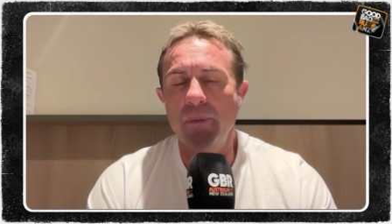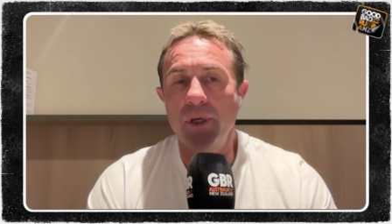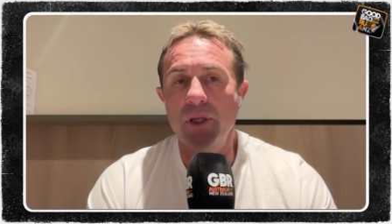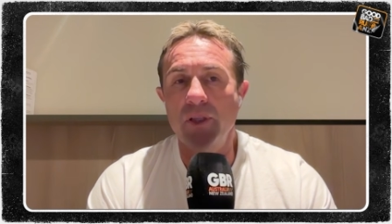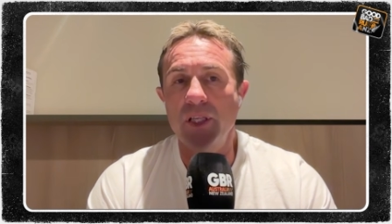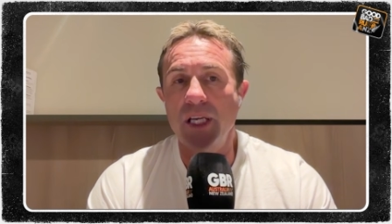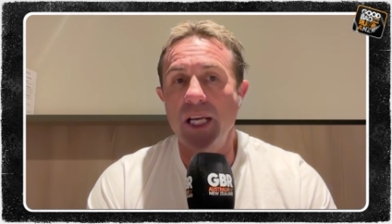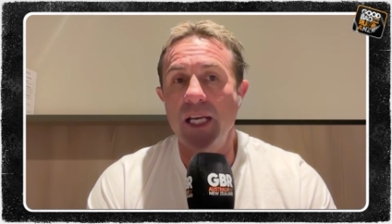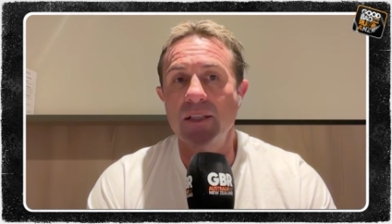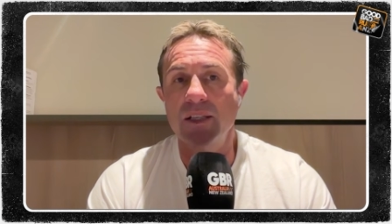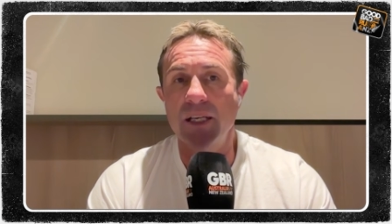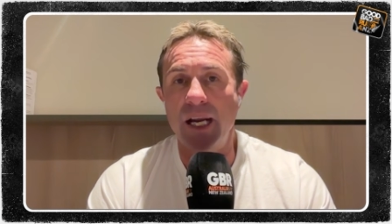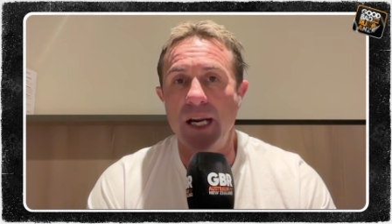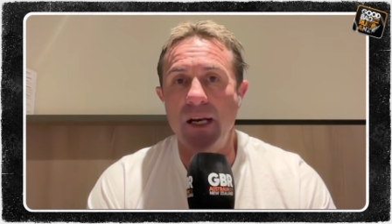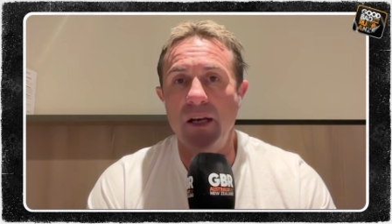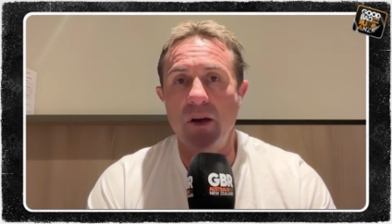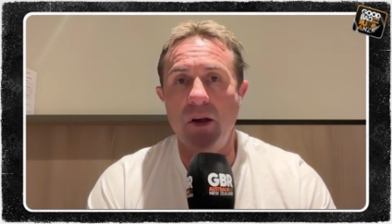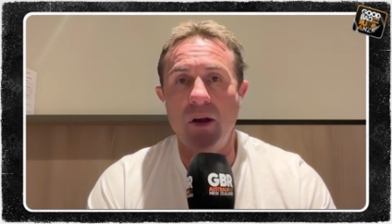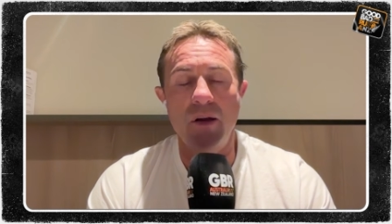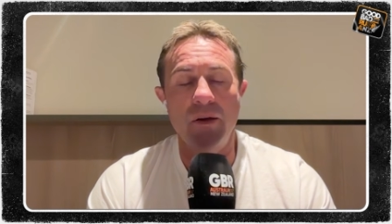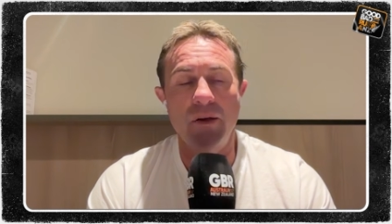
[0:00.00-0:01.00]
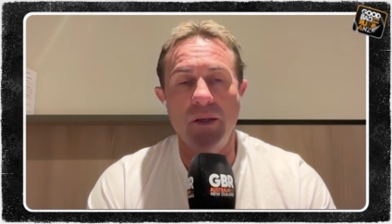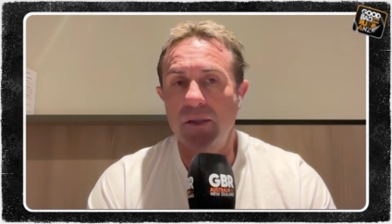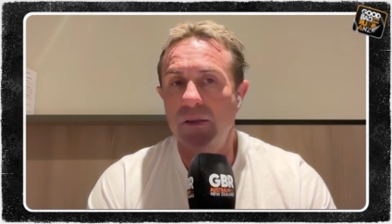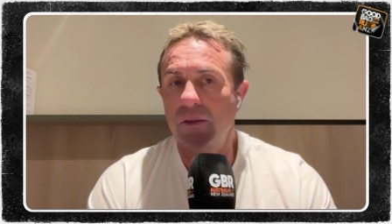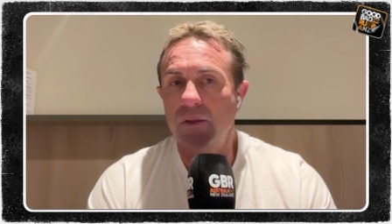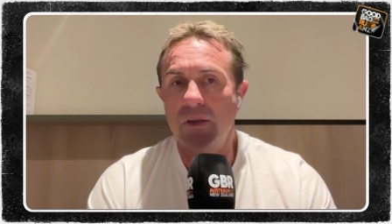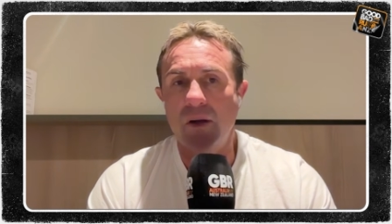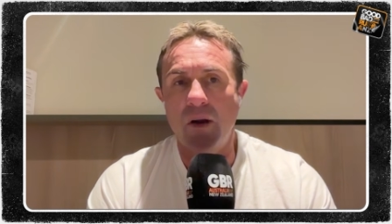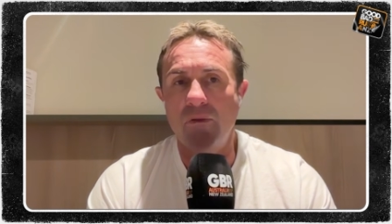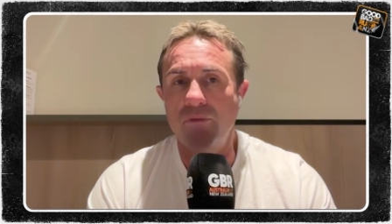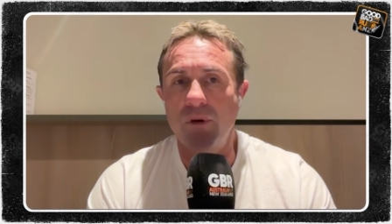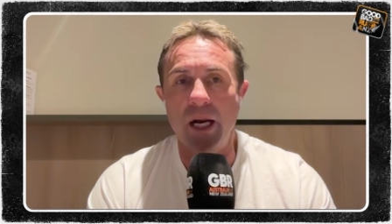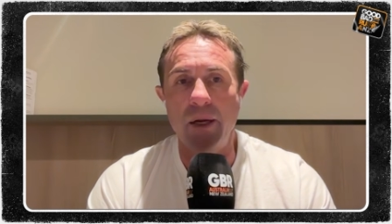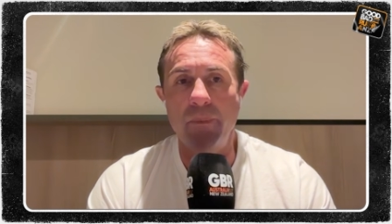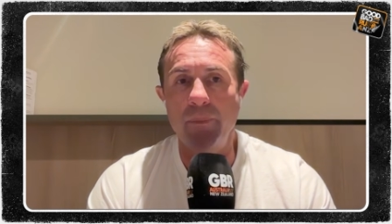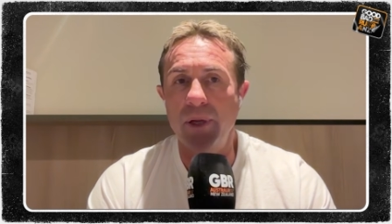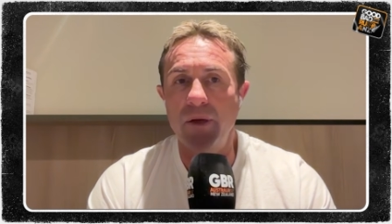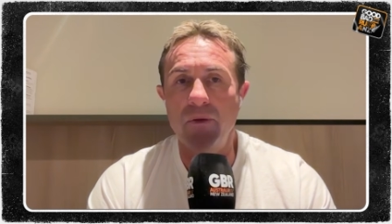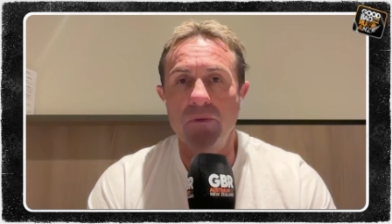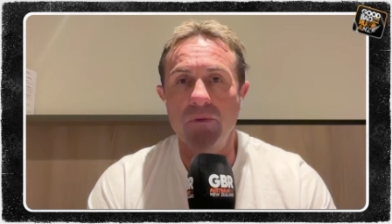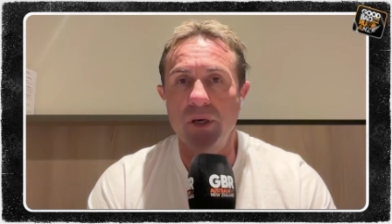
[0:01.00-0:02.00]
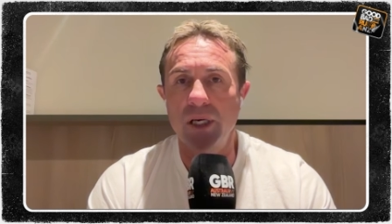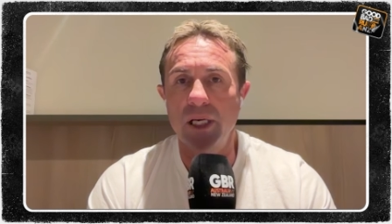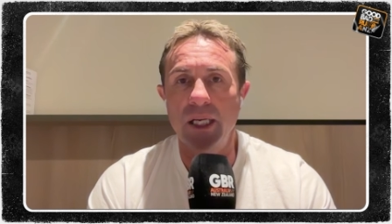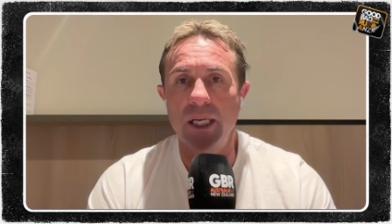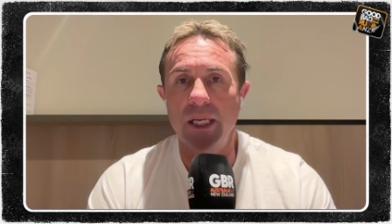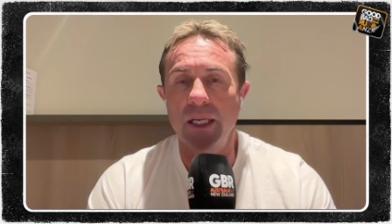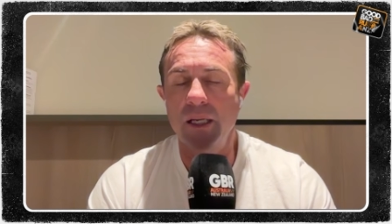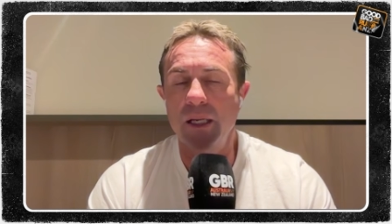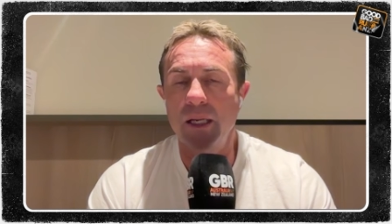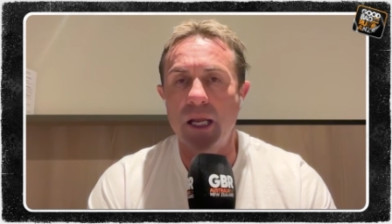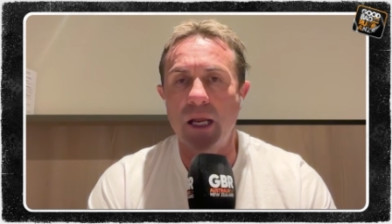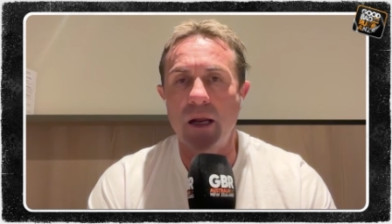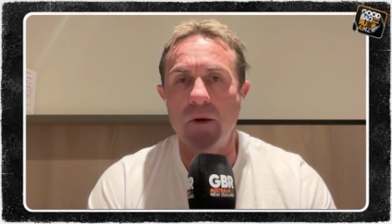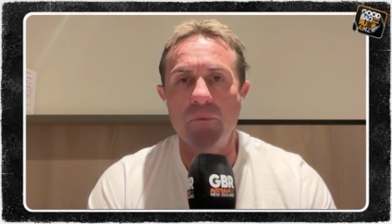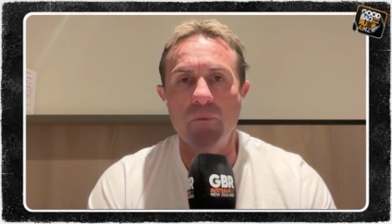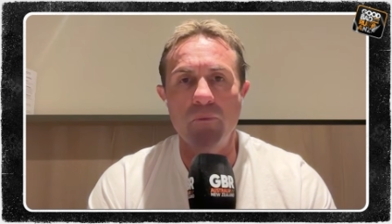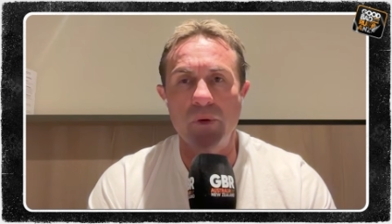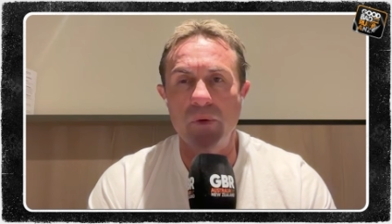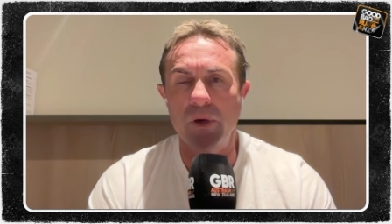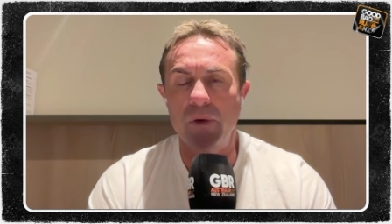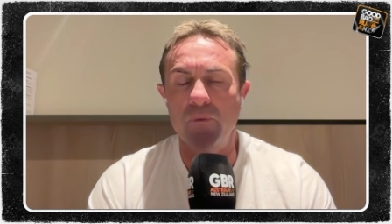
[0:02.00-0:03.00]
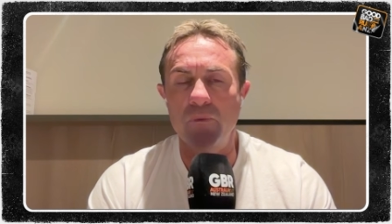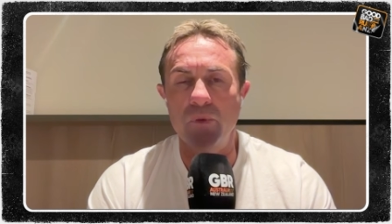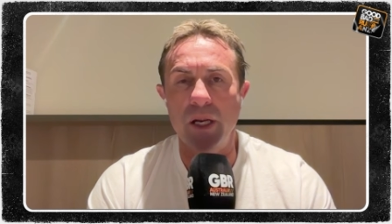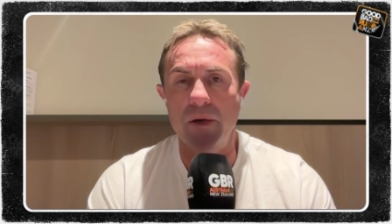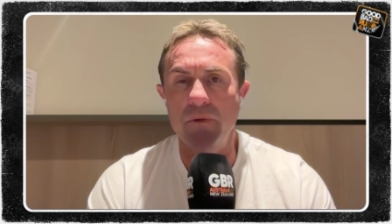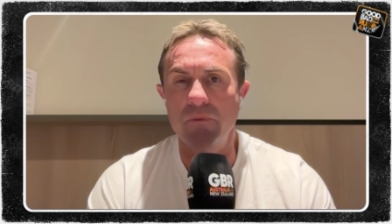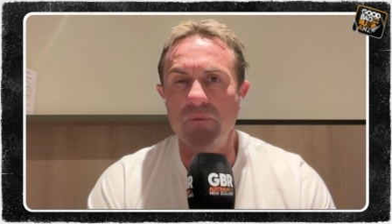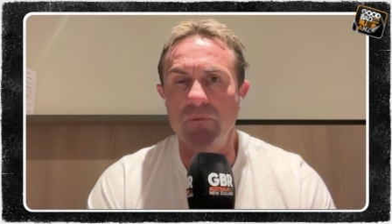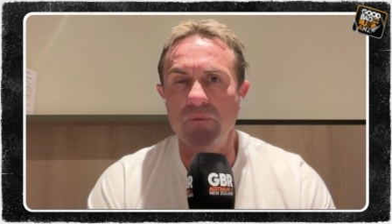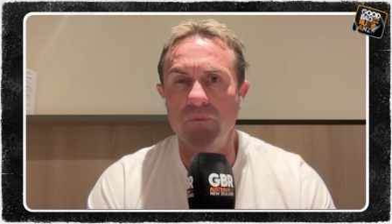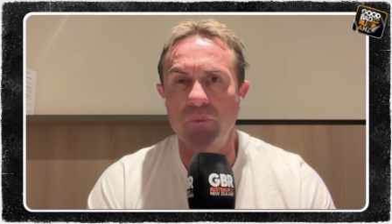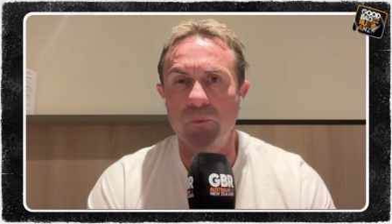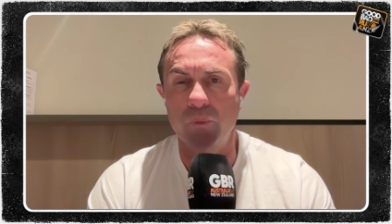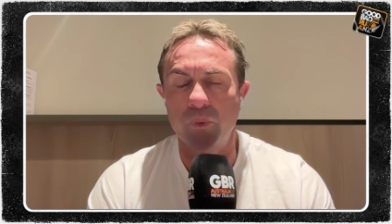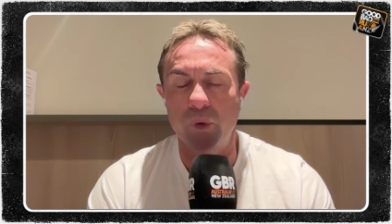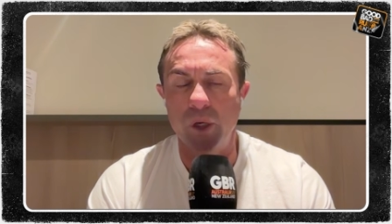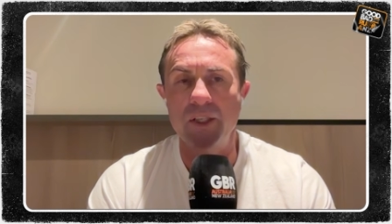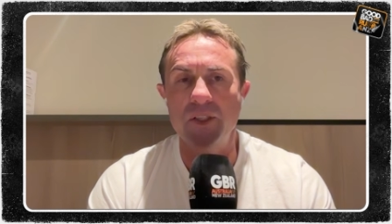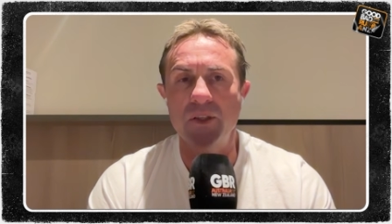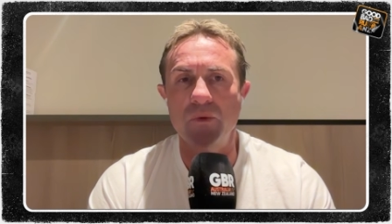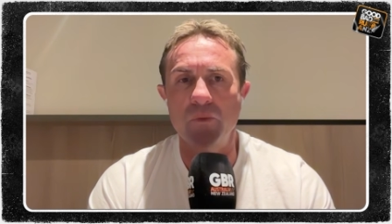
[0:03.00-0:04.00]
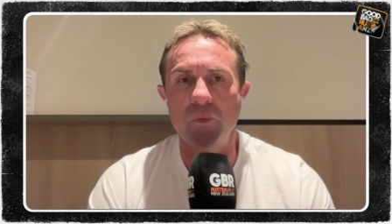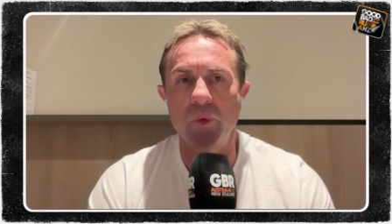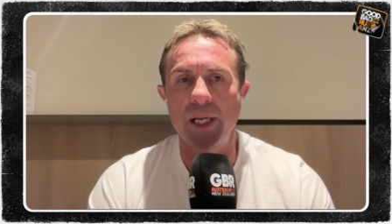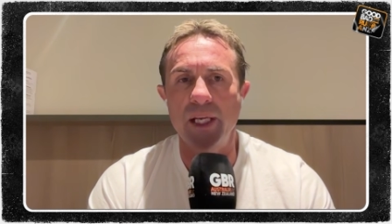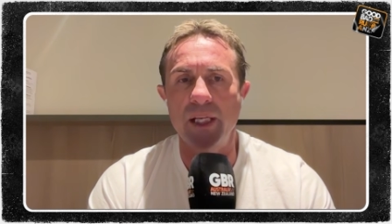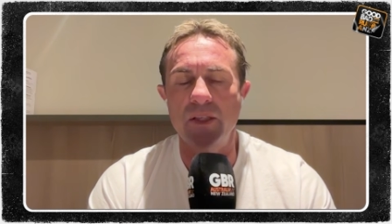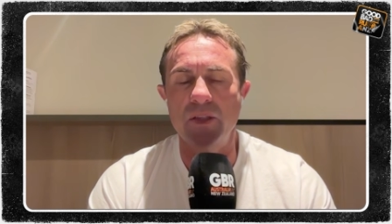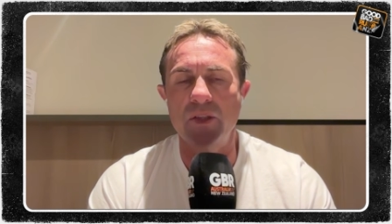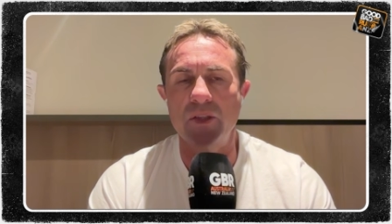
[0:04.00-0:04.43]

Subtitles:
because he hasn't had a lot of rugby really in recent weeks.